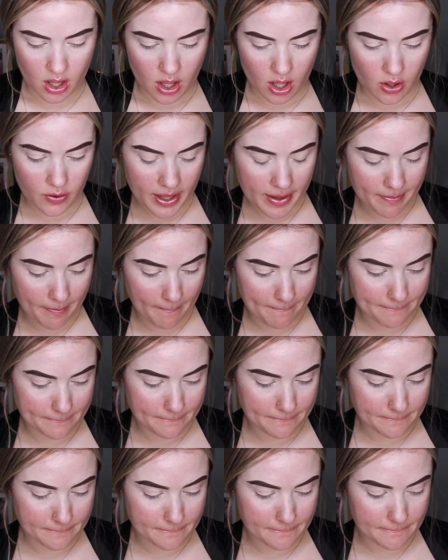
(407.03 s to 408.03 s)
Okay,
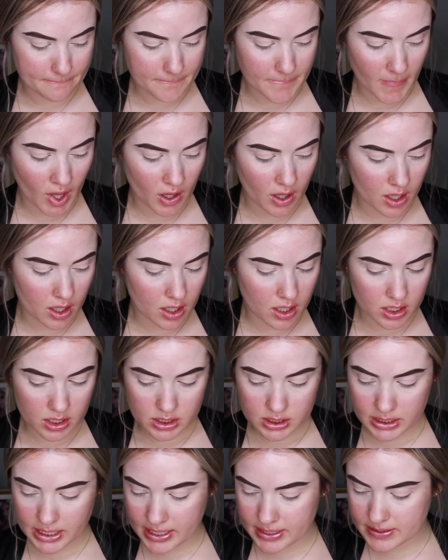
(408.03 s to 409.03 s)

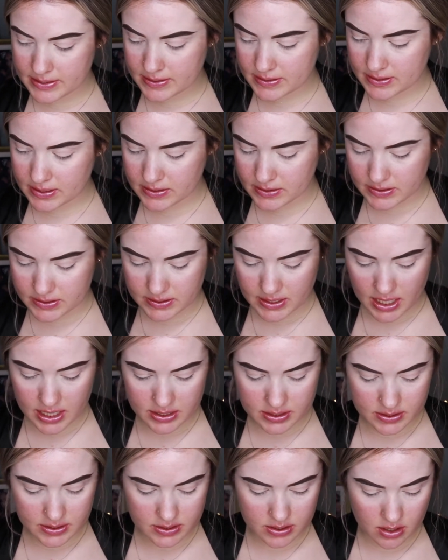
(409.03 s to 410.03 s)
let's
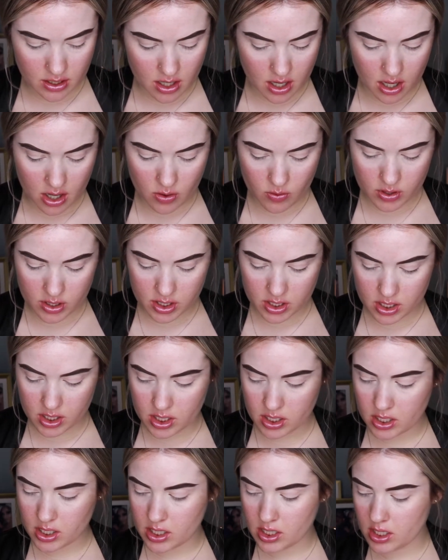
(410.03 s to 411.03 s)
set
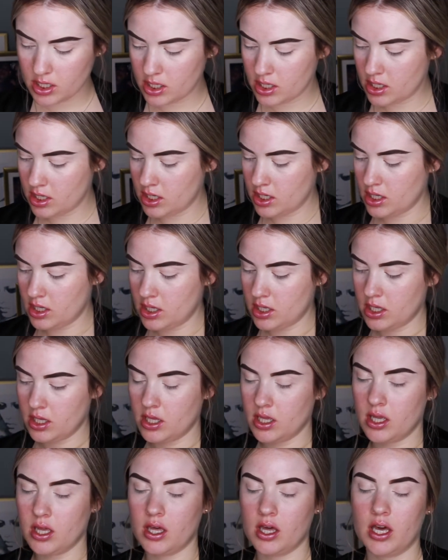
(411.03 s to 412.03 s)
our
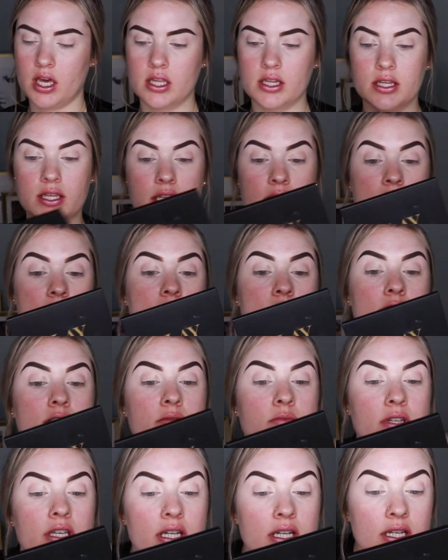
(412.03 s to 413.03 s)
eyelids.
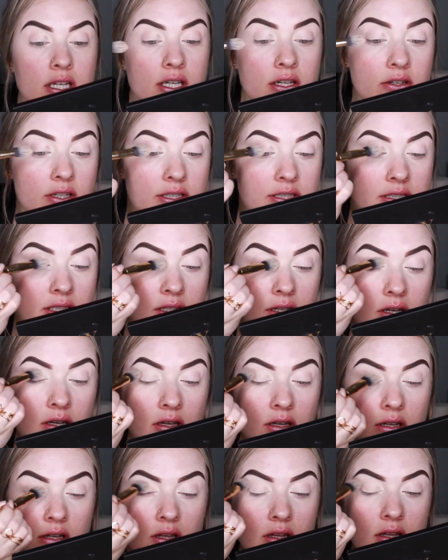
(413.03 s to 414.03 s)
Did we get any creasing?
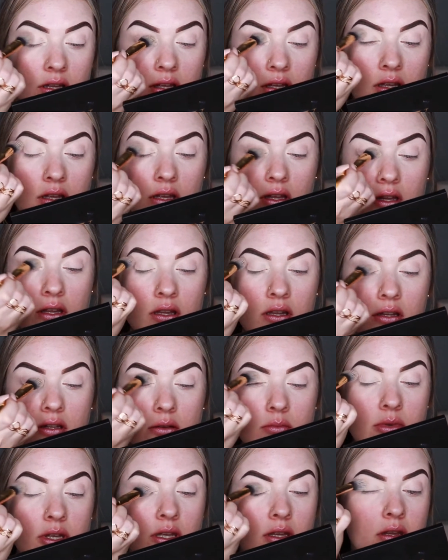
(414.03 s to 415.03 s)
A
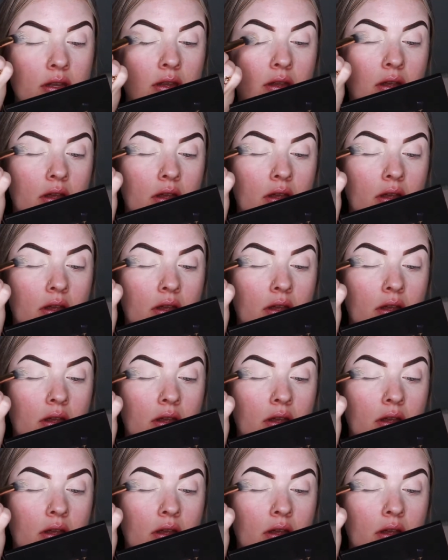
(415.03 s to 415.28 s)
little bit.